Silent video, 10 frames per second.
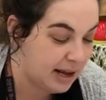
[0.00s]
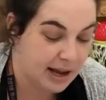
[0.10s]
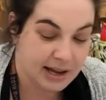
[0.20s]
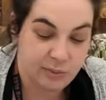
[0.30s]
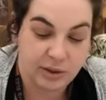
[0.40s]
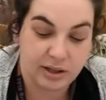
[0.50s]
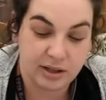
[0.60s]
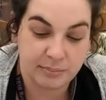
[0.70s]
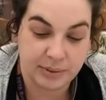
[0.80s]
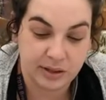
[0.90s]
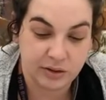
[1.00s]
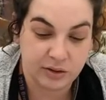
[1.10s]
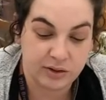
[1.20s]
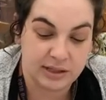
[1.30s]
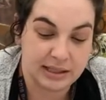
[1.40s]
and we're going to be
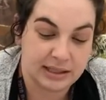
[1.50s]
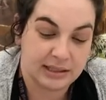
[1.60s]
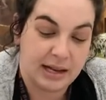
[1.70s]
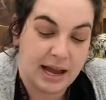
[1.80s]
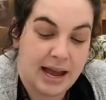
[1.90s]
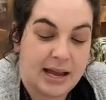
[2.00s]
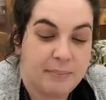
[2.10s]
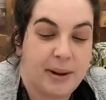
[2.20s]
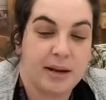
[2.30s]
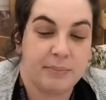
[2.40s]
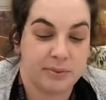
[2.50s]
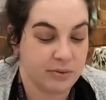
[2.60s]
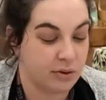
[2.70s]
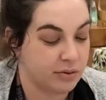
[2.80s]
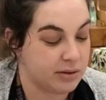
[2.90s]
using hand paper
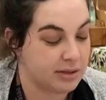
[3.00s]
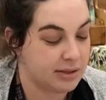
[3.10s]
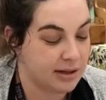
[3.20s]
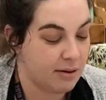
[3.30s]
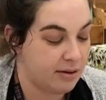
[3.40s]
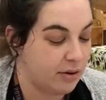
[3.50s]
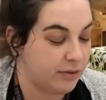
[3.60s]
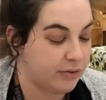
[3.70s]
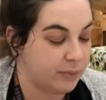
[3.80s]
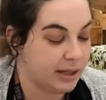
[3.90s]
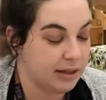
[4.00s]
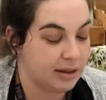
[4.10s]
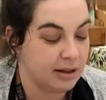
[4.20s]
rolls to start off with.